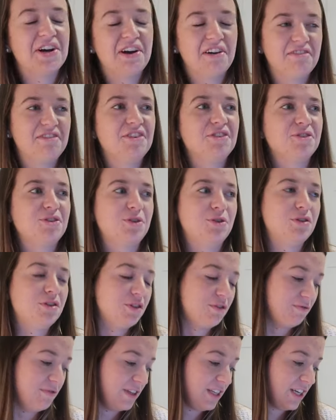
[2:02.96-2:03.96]
of your
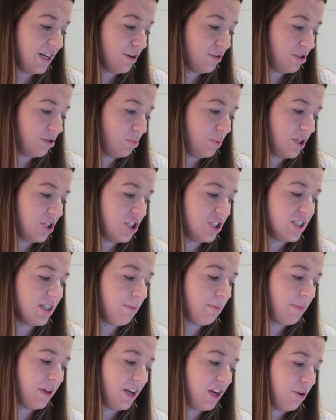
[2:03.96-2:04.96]
YouTube videos, which is
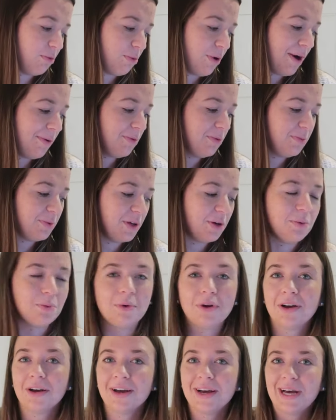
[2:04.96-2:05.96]
something you probably
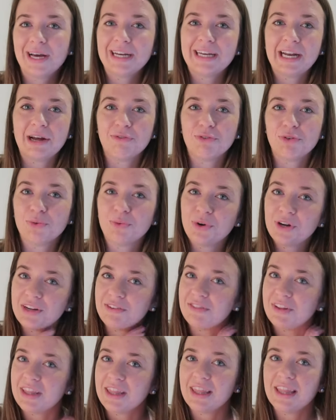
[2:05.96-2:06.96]
never would
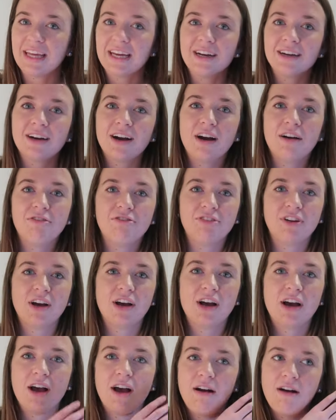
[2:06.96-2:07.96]
even think of,
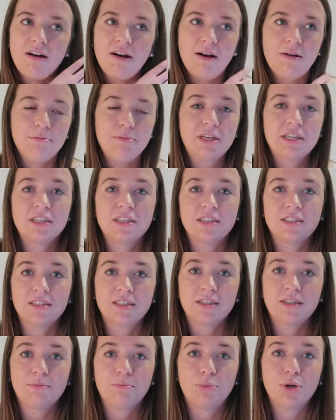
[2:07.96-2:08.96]
because
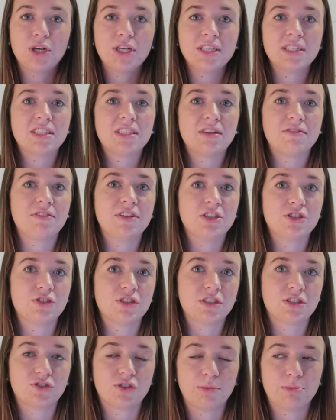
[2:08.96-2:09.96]
putting stuff in your
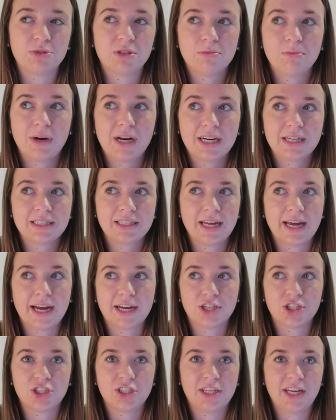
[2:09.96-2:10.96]
description box
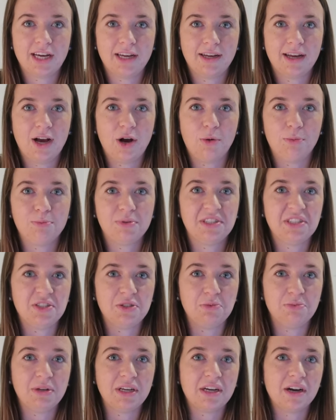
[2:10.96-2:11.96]
actually helps
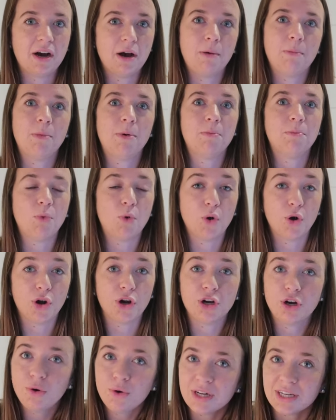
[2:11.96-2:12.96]
you become
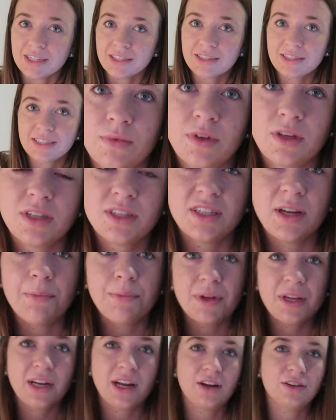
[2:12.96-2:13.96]
more noticed.
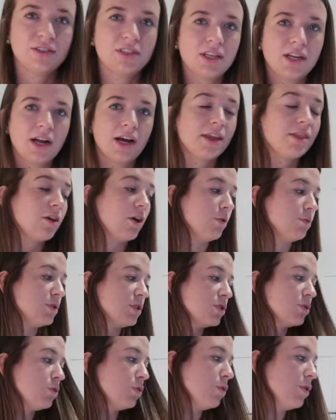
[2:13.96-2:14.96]
Something else that I thought
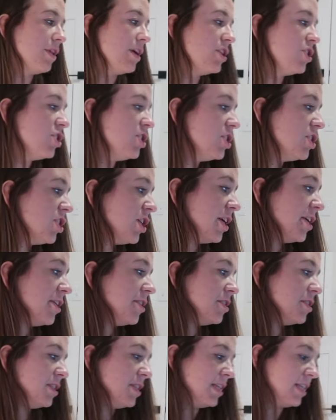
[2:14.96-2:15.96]
was cool that she
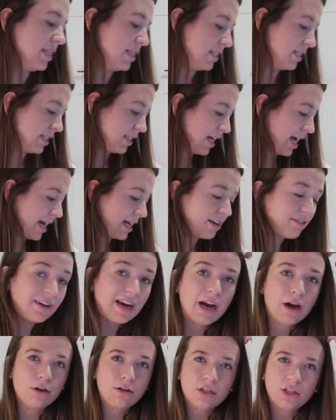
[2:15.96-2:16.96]
shares is kind of
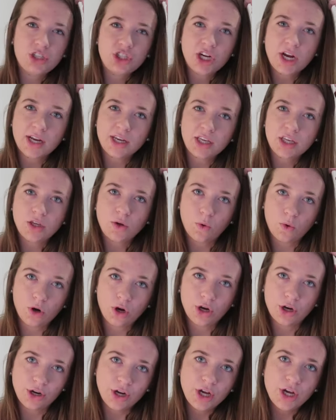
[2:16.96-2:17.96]
how to check
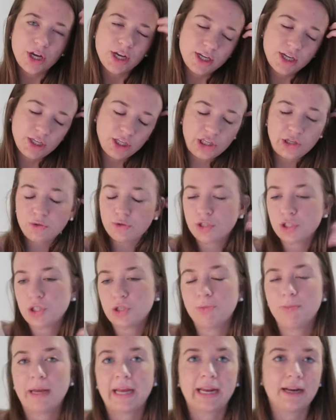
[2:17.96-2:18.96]
your
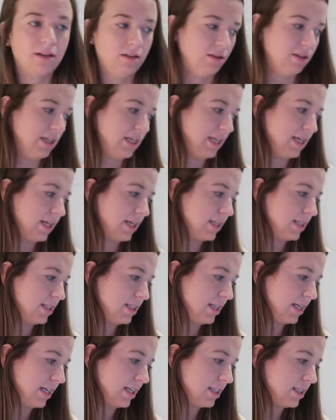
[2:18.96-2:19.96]
YouTube
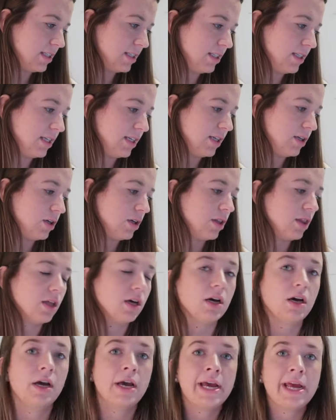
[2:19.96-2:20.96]
analytics and see
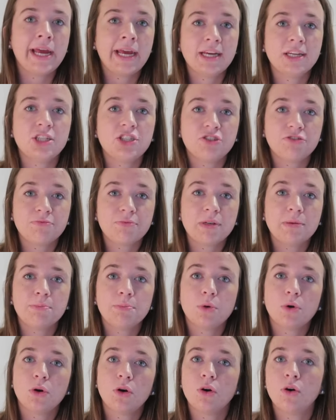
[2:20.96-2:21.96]
the age of
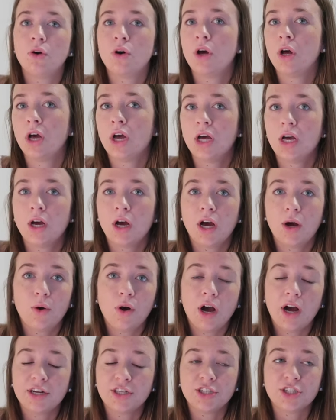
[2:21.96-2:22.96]
people
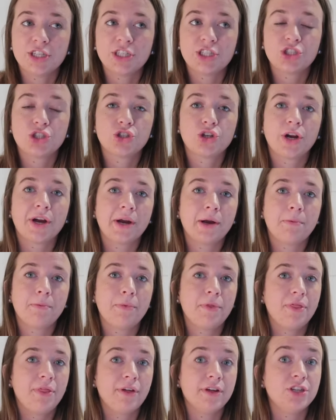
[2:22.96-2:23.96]
on your
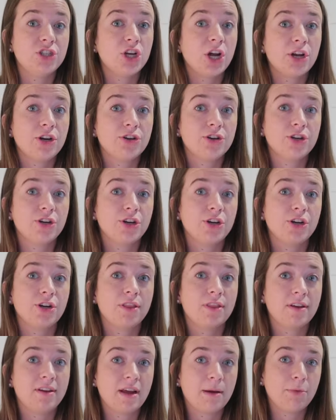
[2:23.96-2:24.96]
Instagram, the gender,
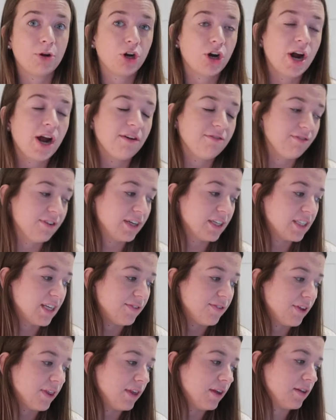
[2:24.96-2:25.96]
the demographics,
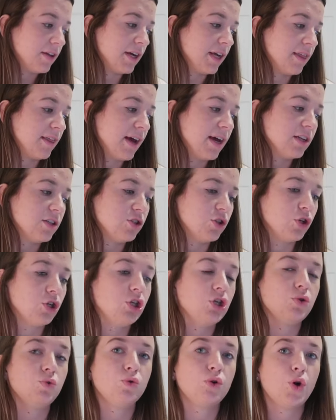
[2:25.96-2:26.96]
everything like that, so
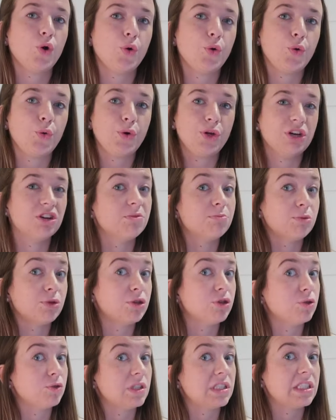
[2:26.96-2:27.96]
you know who you're
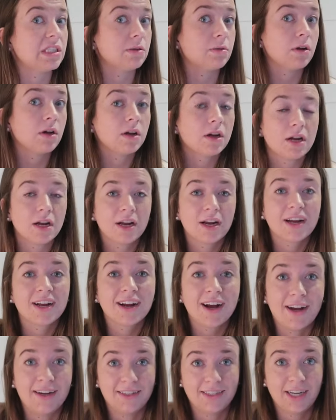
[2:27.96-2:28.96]
producing
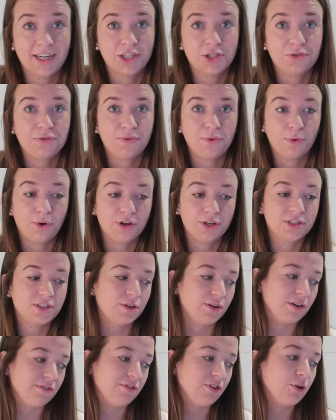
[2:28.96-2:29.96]
content for.
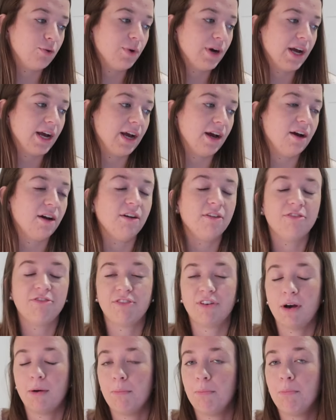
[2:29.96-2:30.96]
So if you
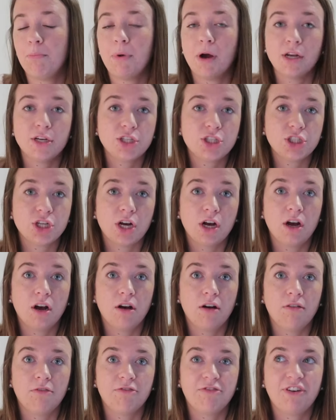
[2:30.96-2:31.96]
have a bunch
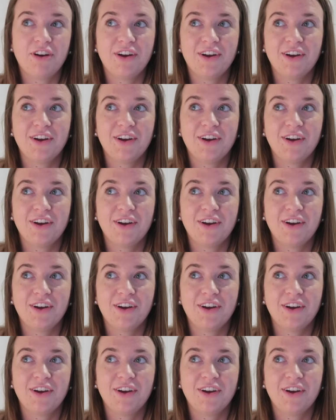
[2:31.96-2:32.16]
of